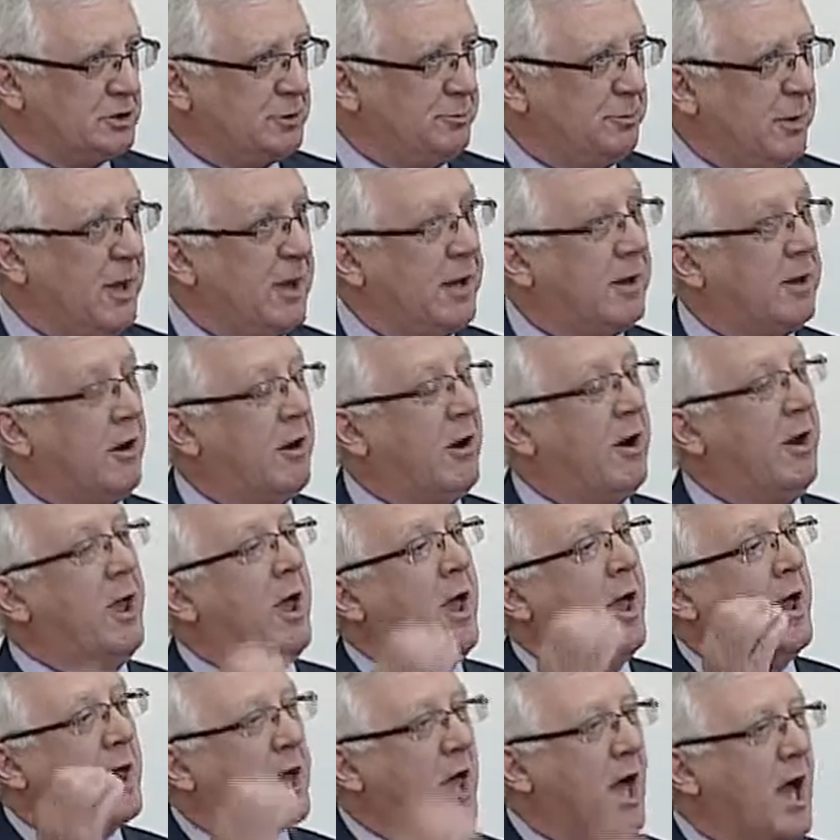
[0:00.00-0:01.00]
Speaker,
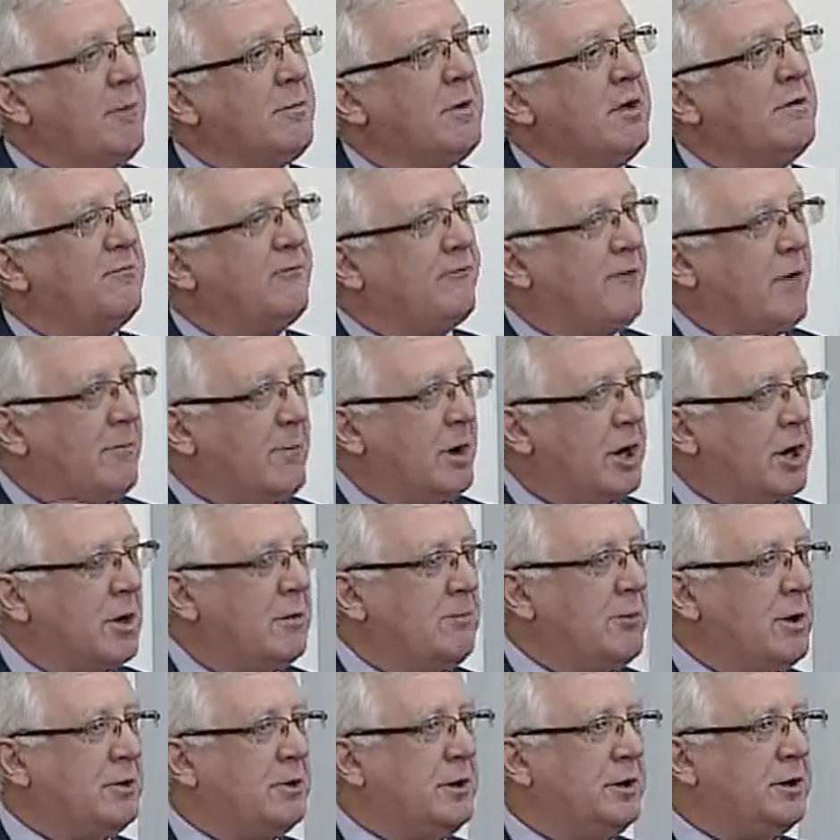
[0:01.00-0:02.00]
coming from a
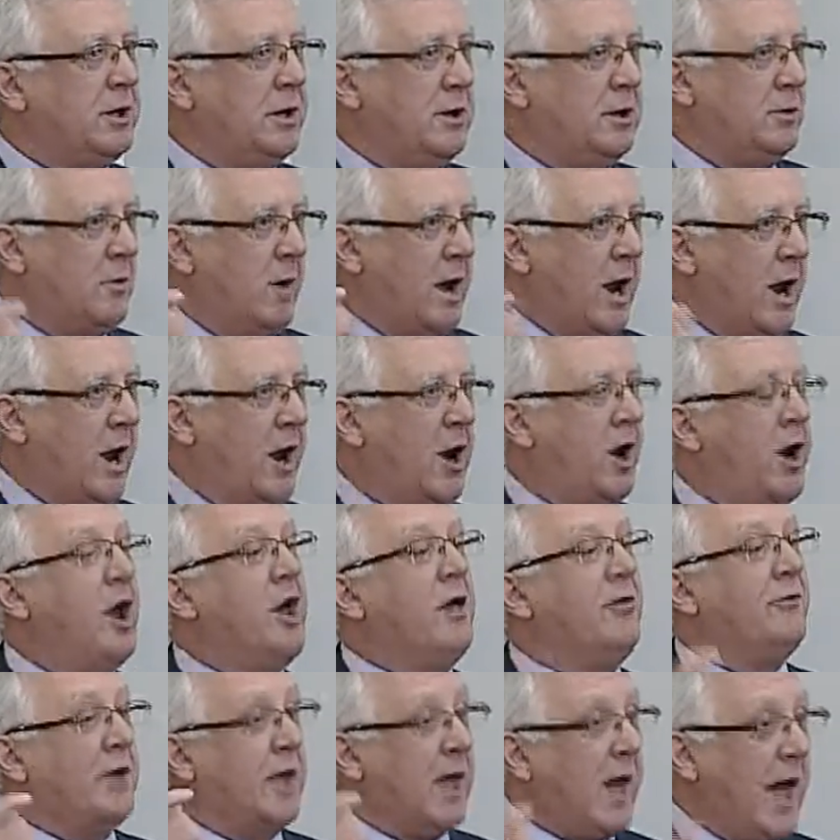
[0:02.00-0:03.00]
community where
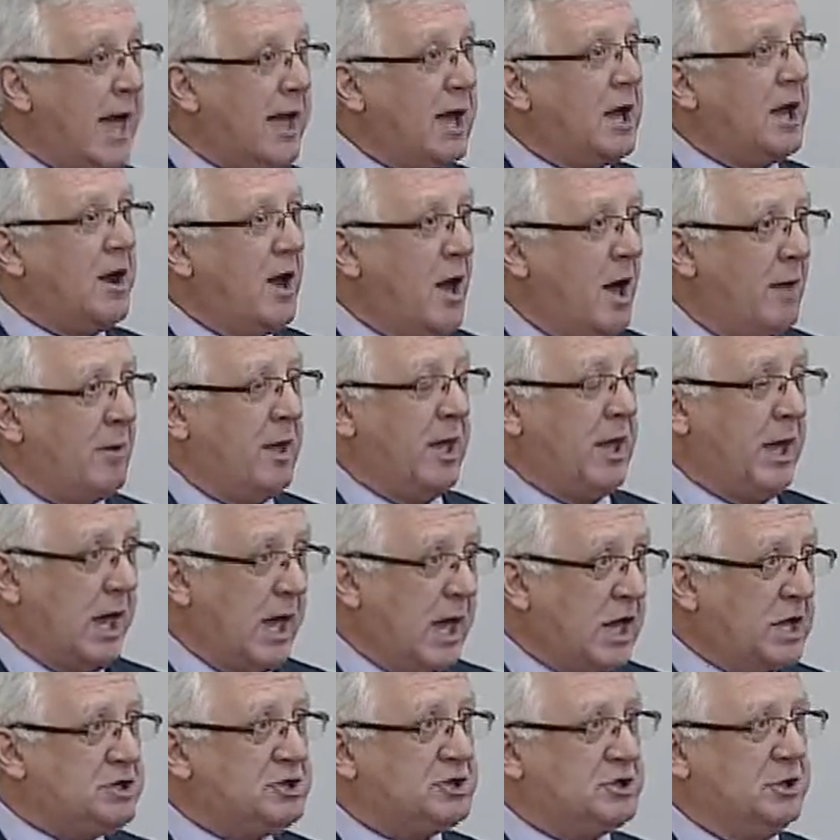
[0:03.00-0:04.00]
the economic
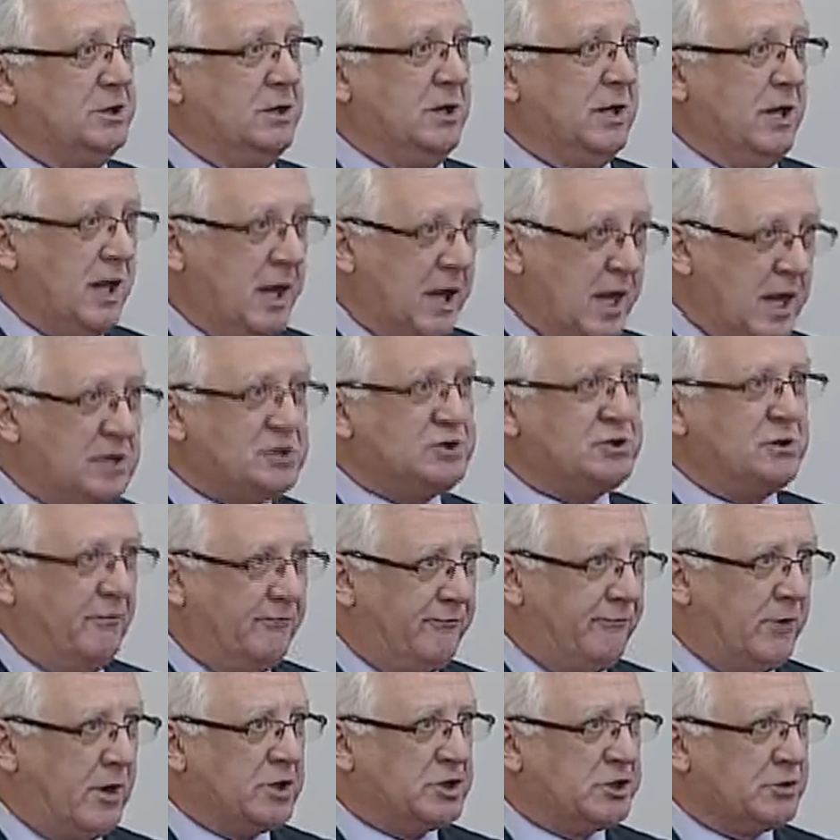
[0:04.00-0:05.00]
engine is
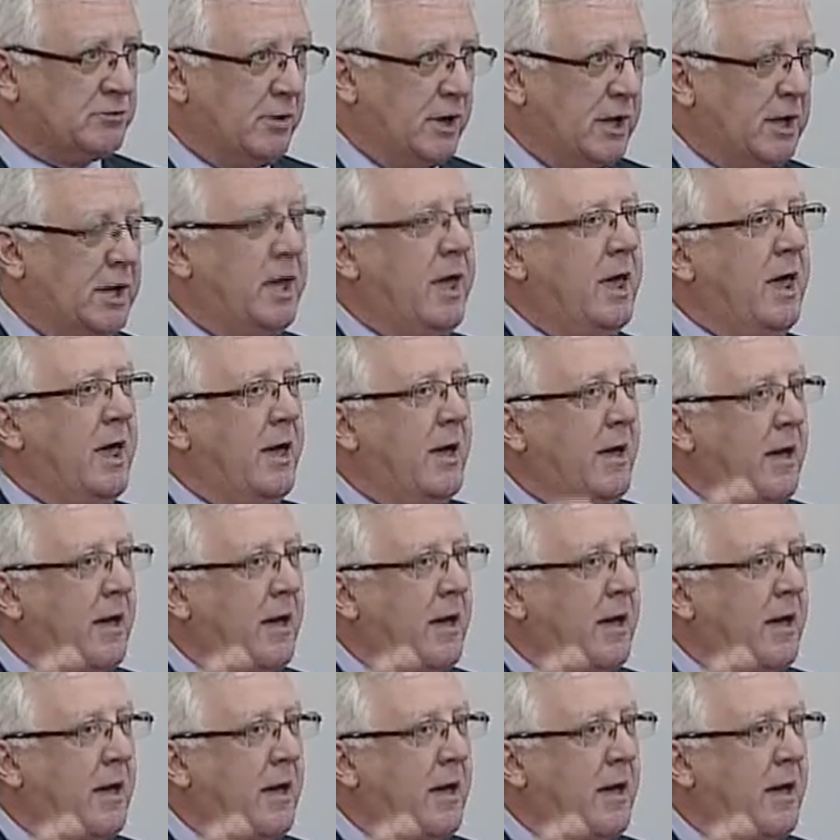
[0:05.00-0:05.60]
the fishery,